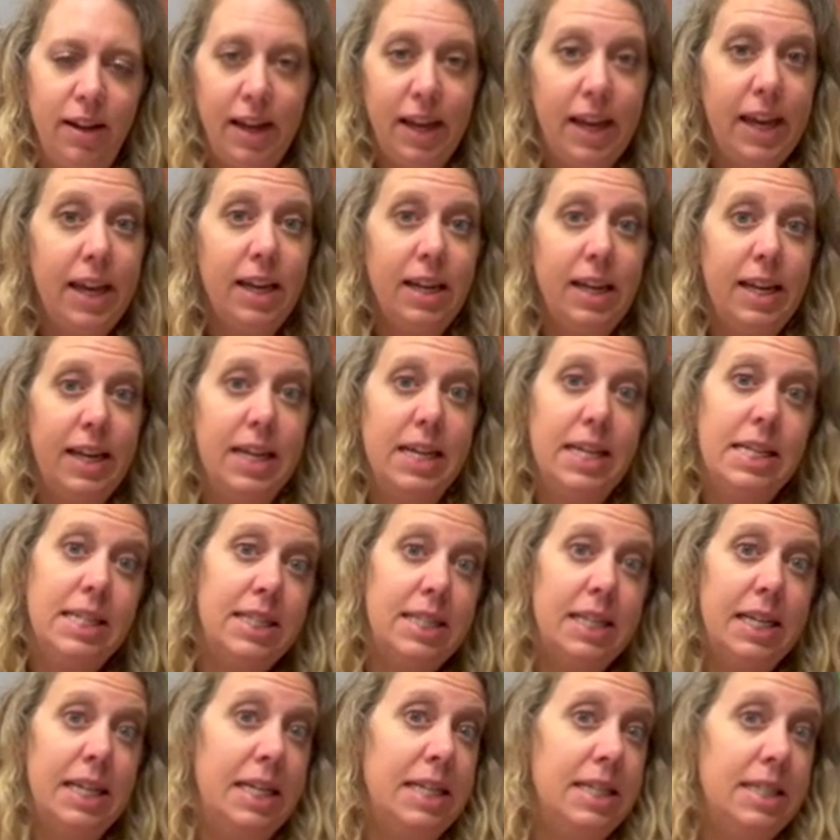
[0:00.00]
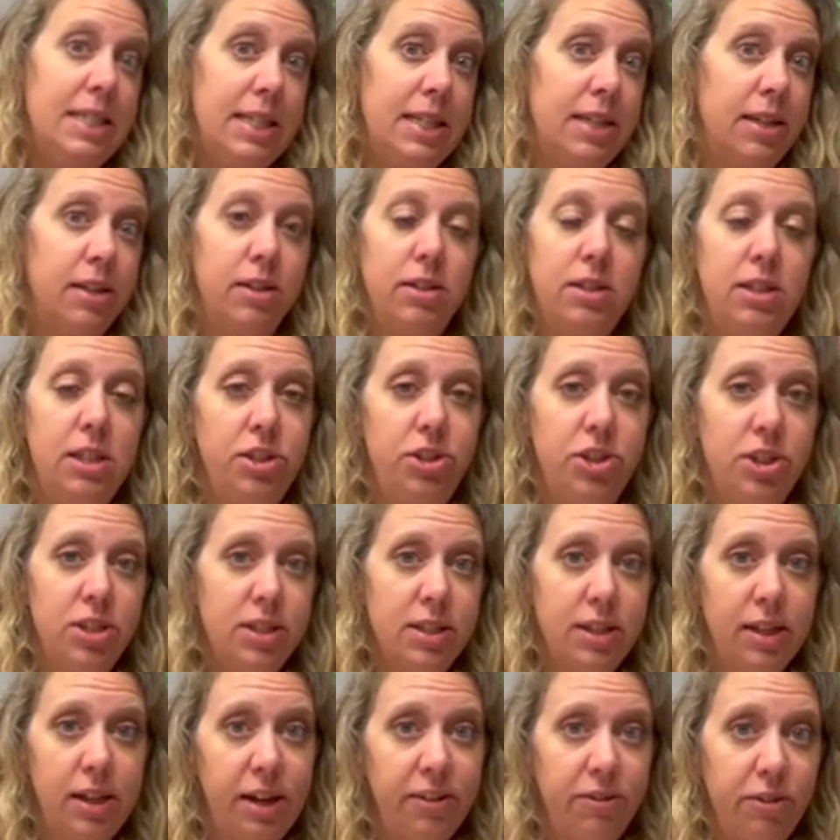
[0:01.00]
It is easier to just
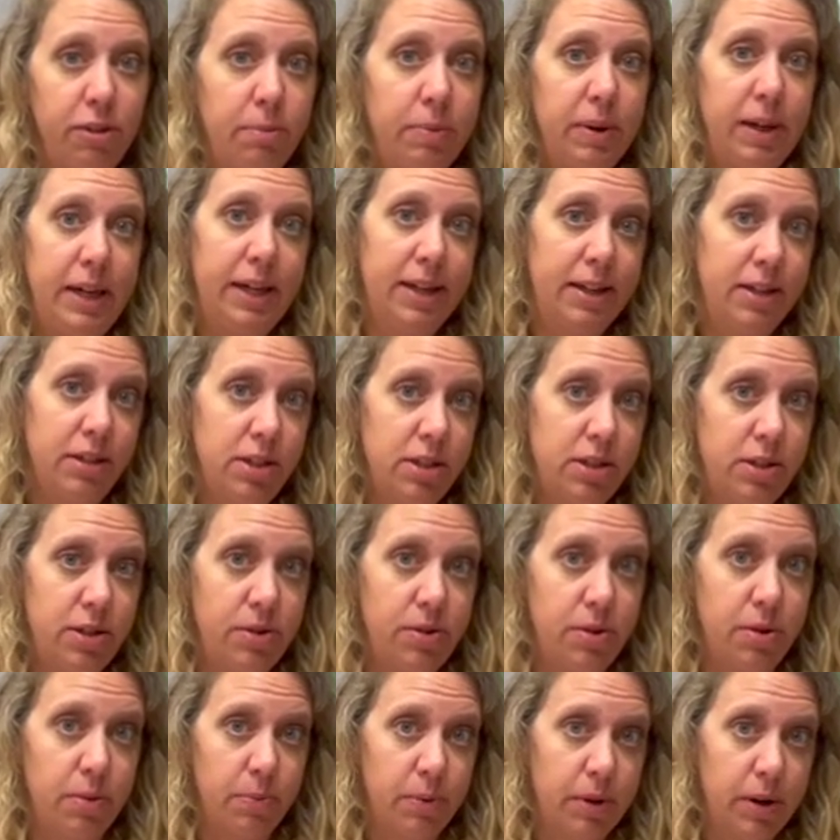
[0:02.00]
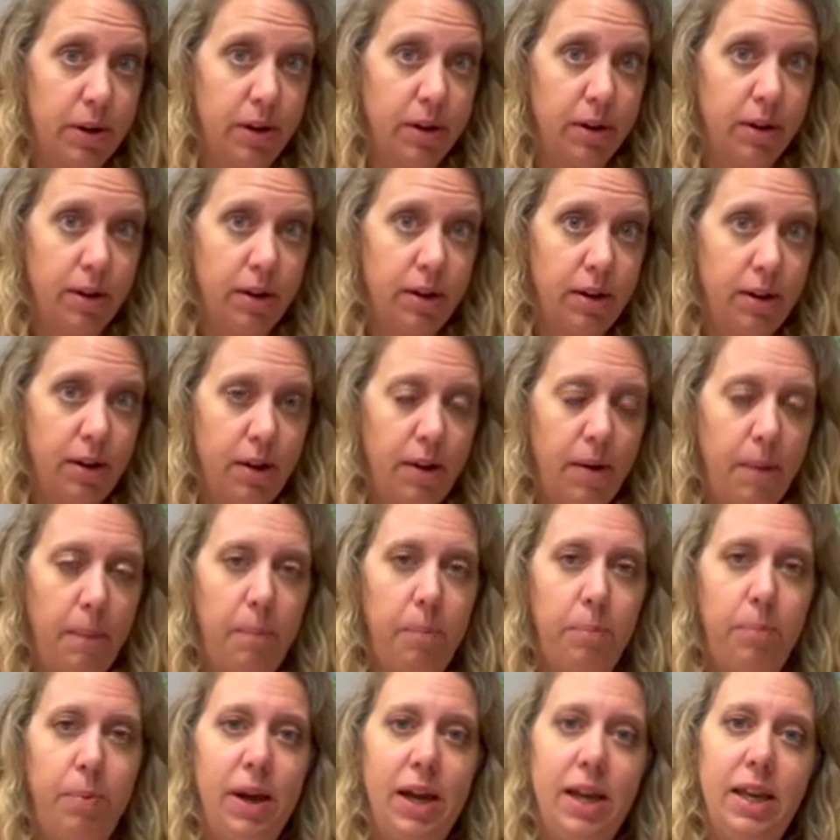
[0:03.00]
let everybody else do the work,
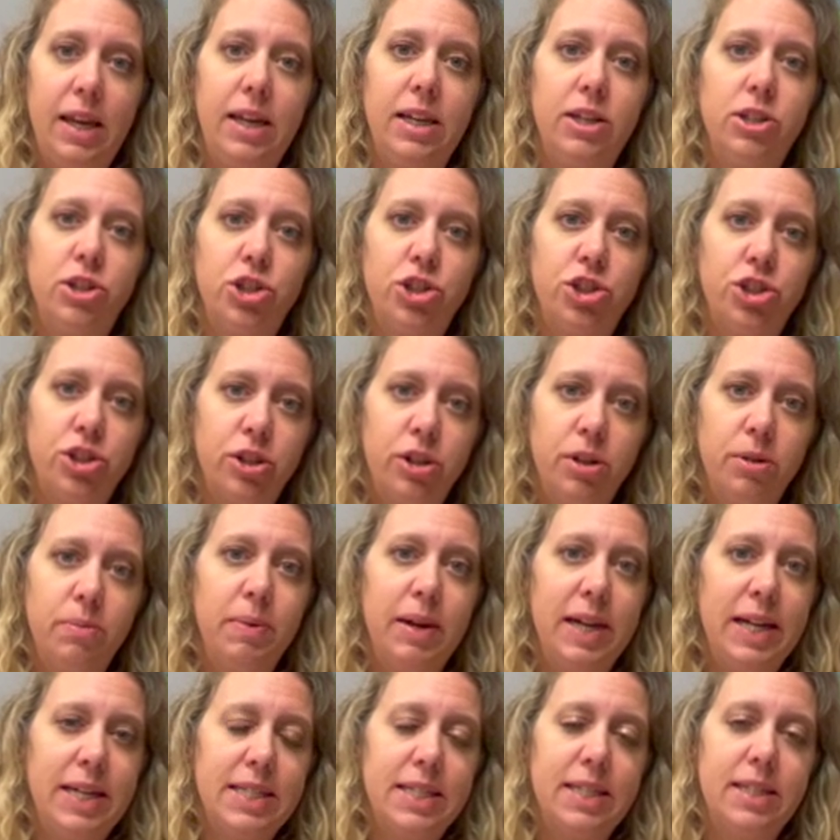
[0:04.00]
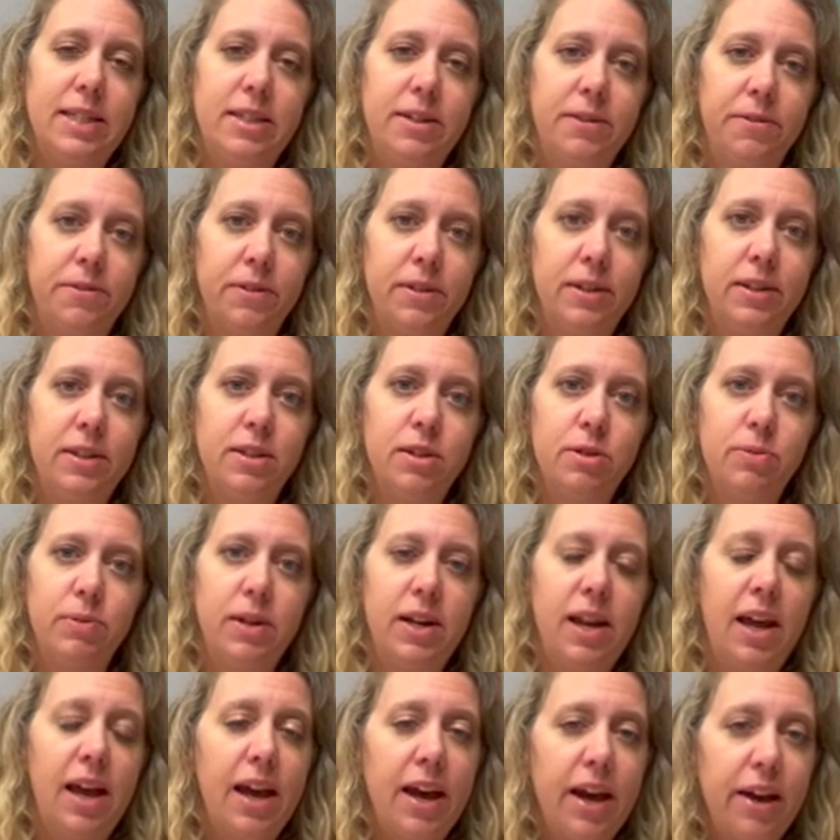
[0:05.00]
but it sure makes a difference
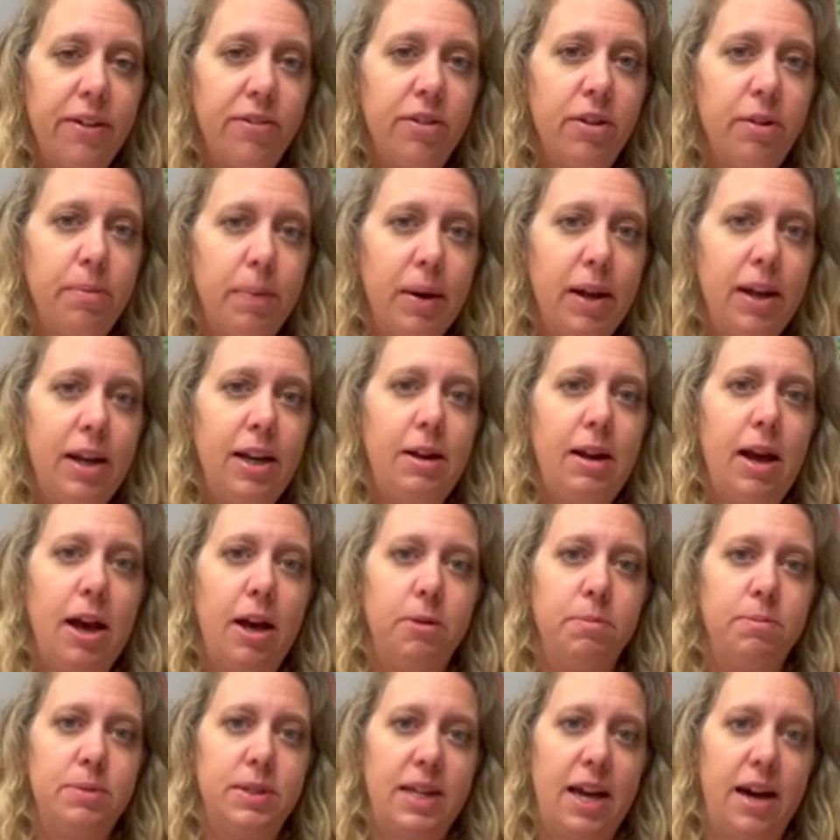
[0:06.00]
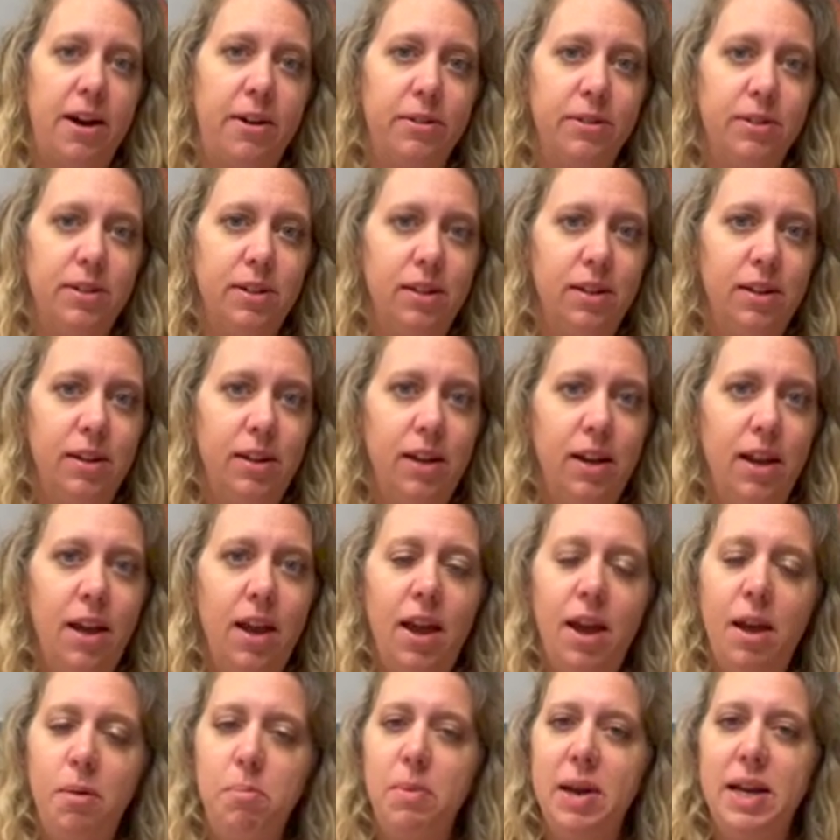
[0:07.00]
when everybody helps out.
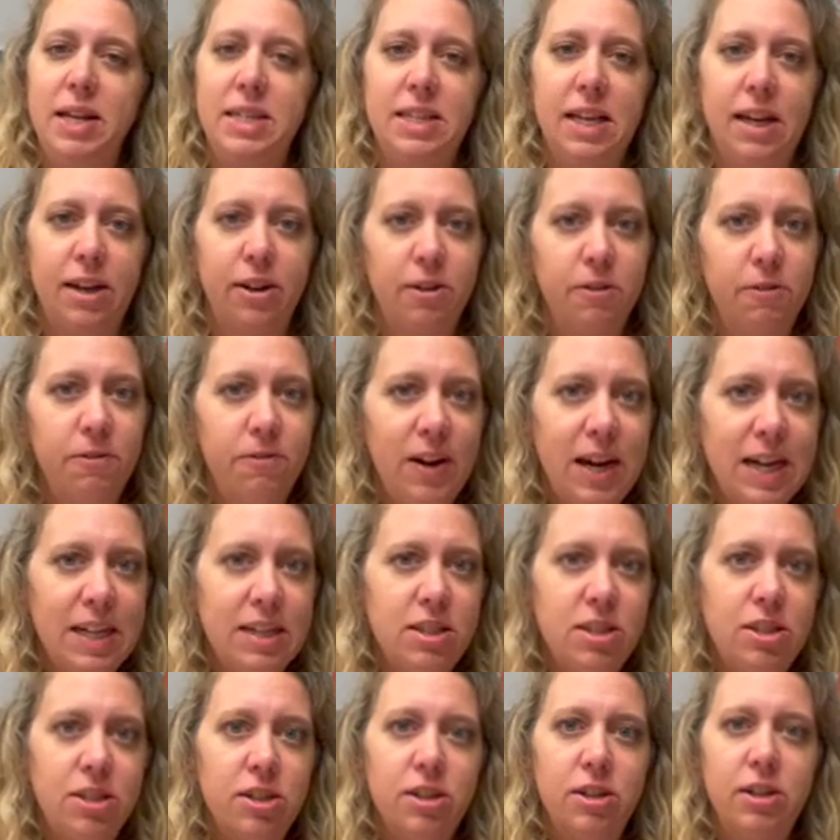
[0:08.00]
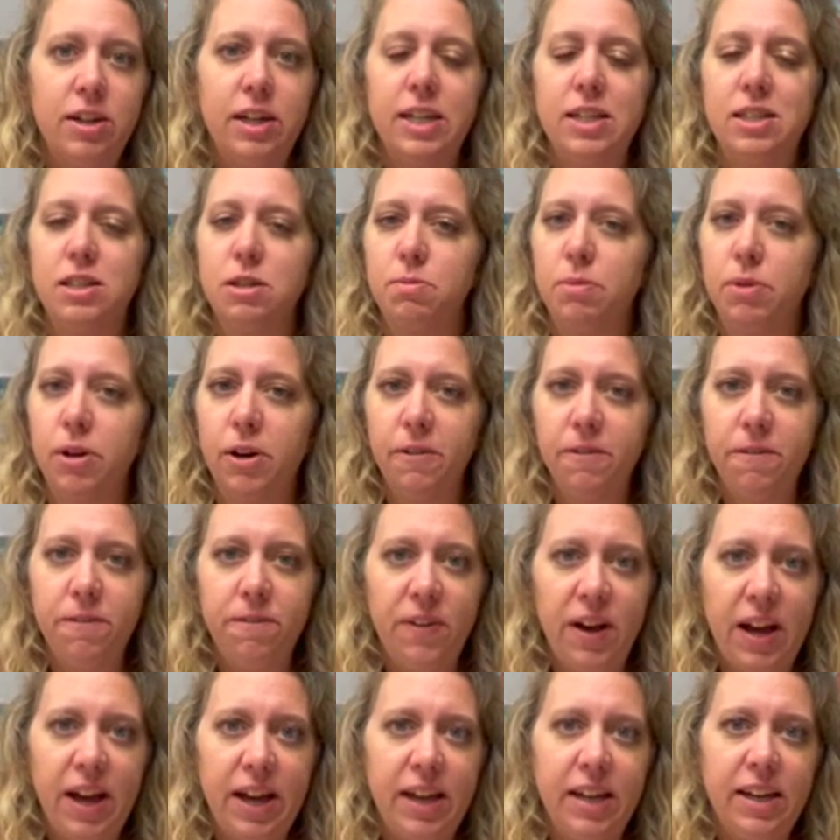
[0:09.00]
It makes it go faster, it's more
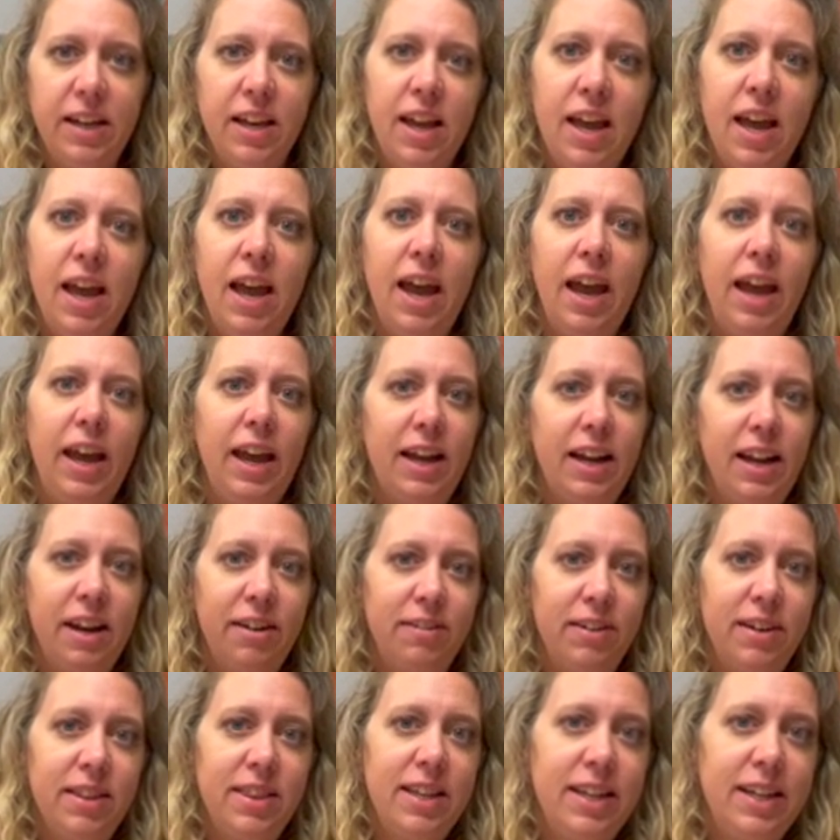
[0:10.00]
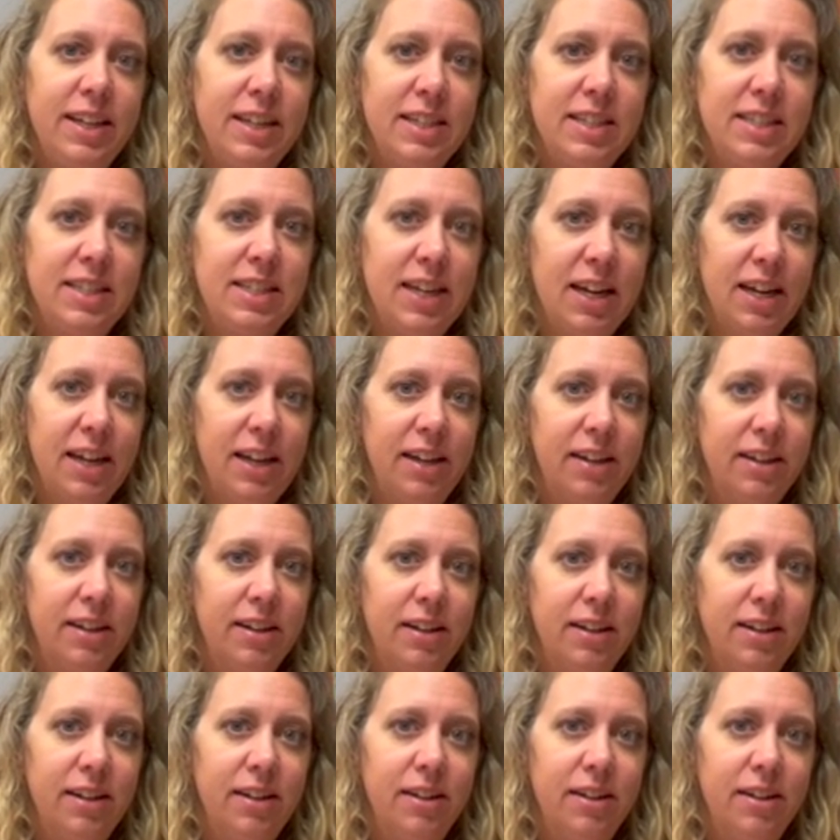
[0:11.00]
fun, and everything gets done.